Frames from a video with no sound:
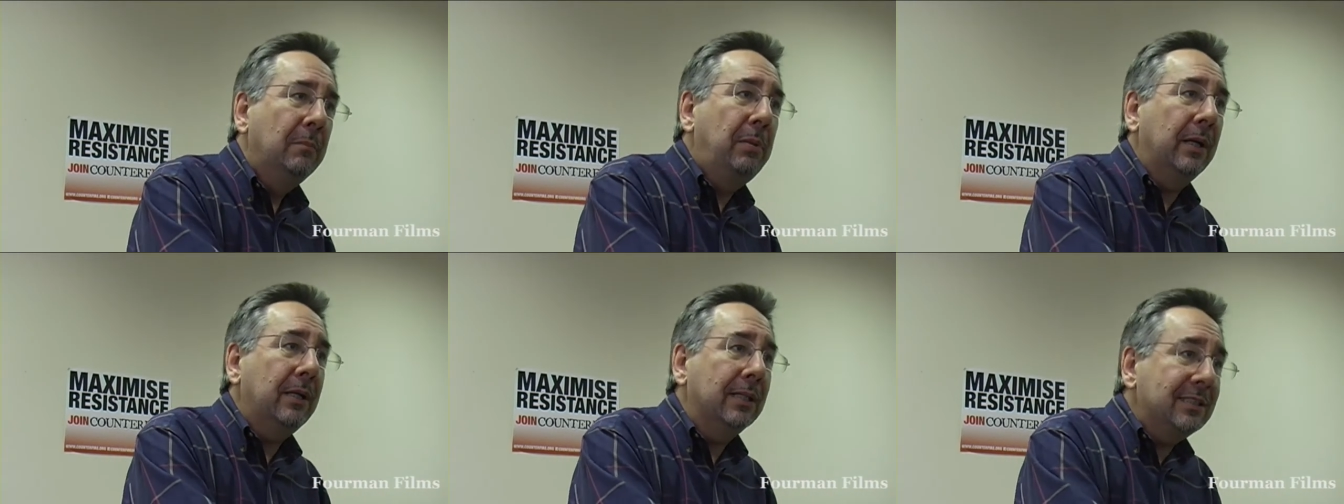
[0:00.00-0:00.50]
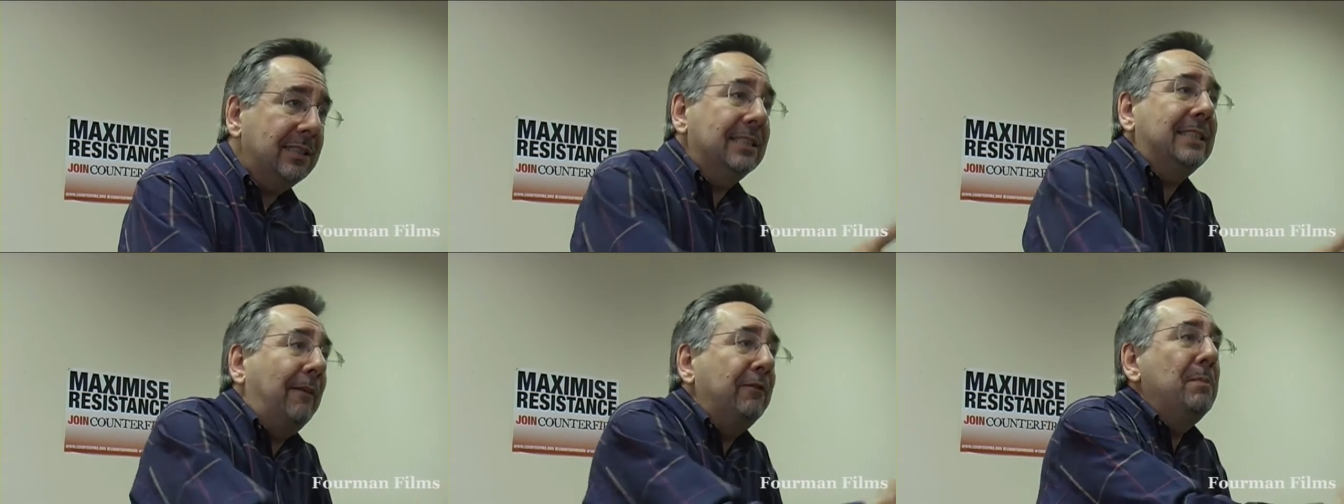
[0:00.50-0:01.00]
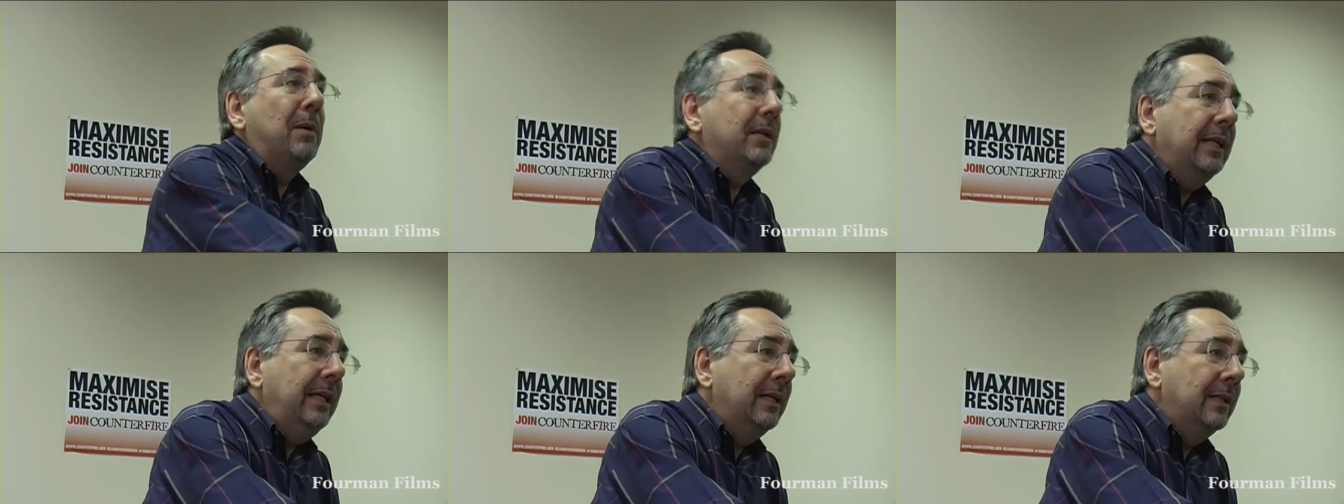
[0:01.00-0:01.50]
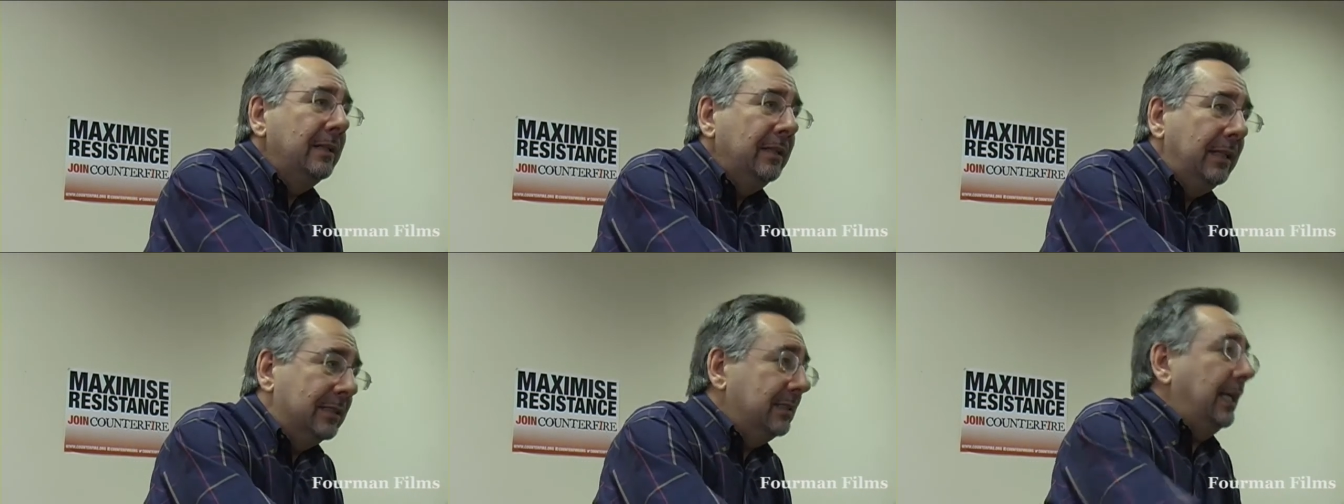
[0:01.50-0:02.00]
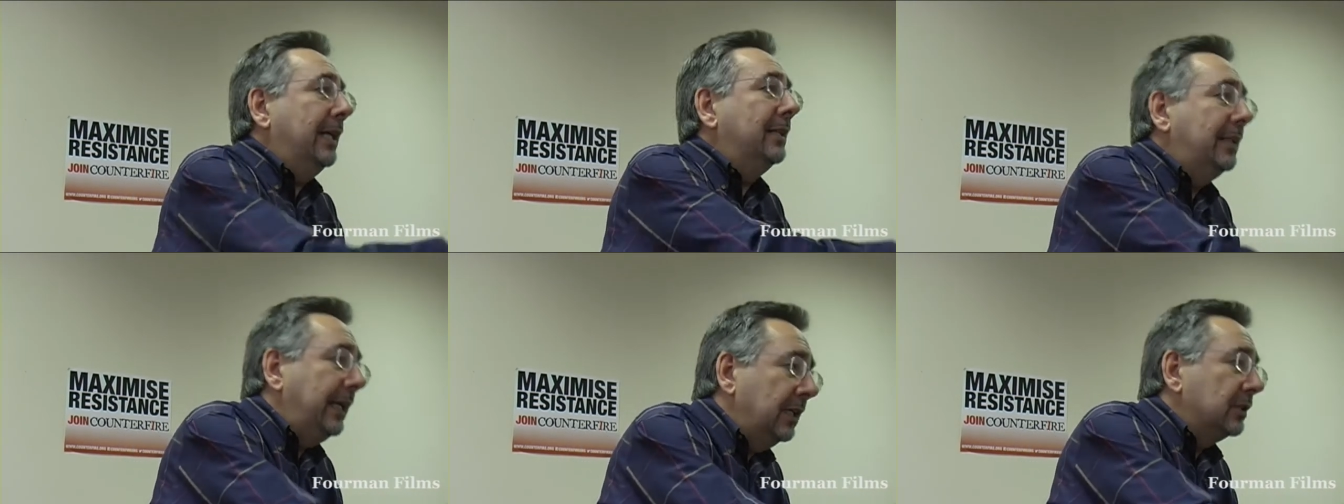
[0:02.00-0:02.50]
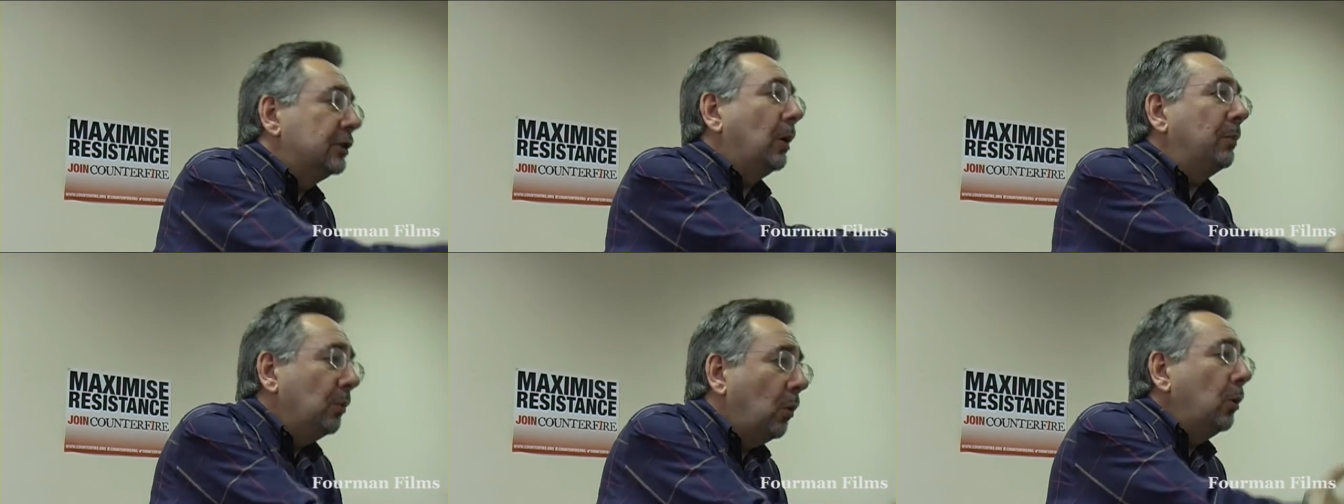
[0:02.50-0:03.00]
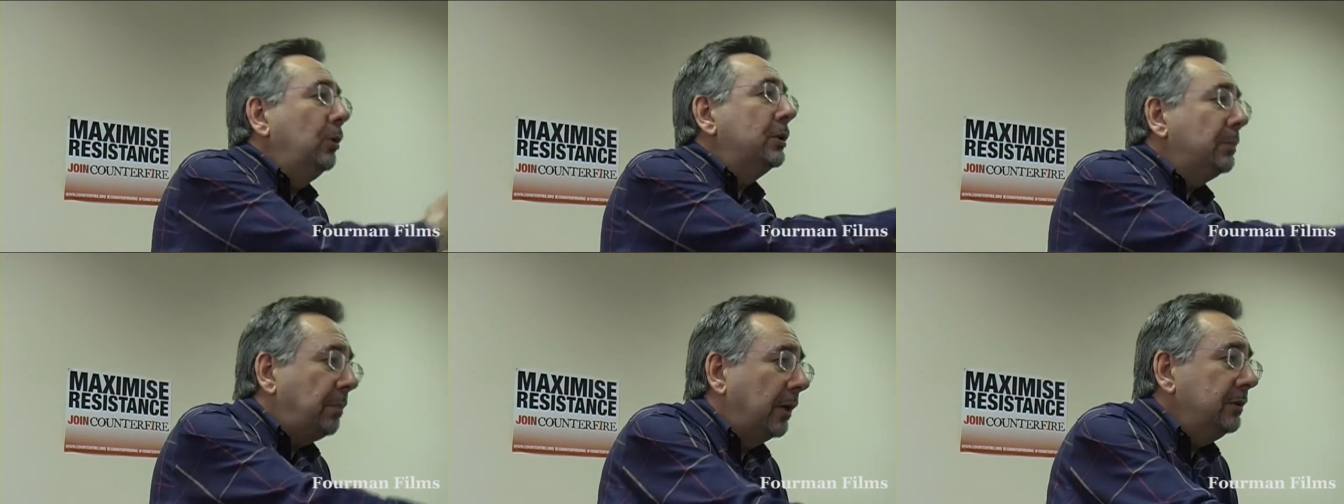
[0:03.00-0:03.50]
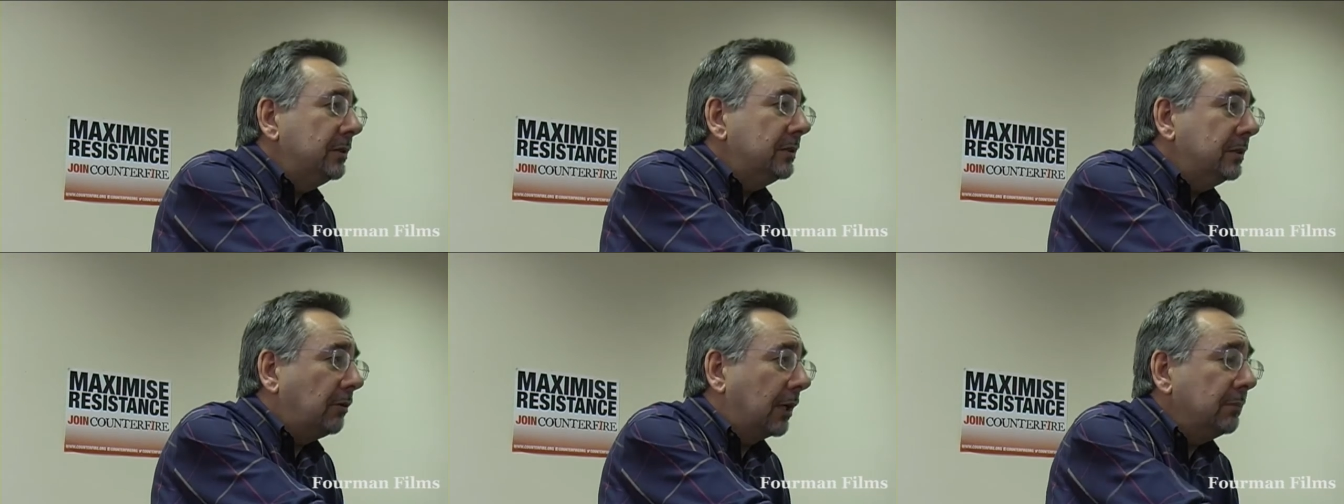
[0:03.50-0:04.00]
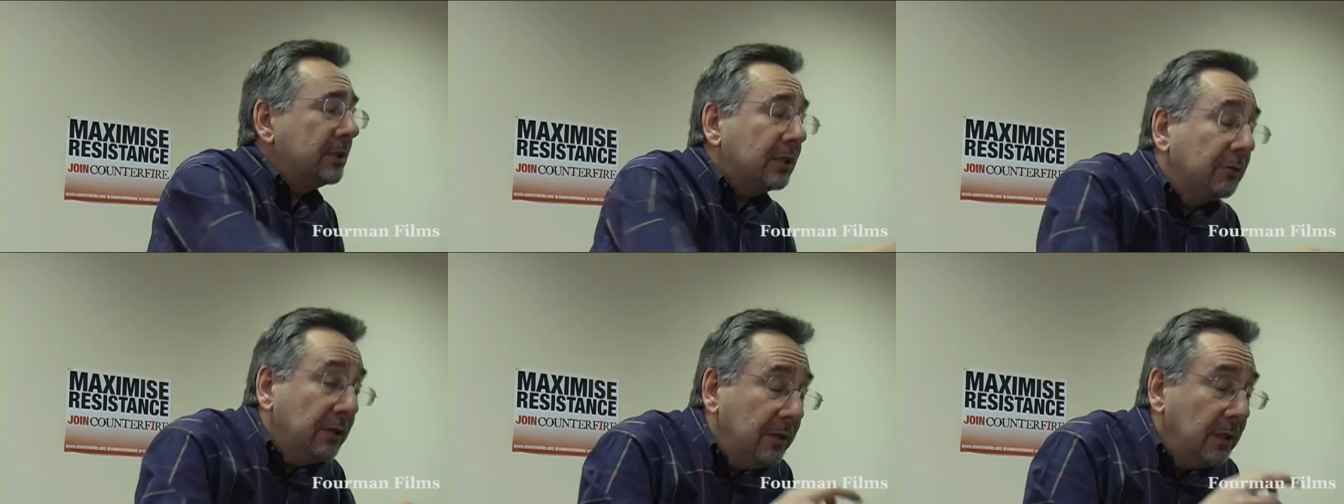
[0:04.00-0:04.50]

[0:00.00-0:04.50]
but assist everybody in CND and Stop the War who's opposed to Trident. So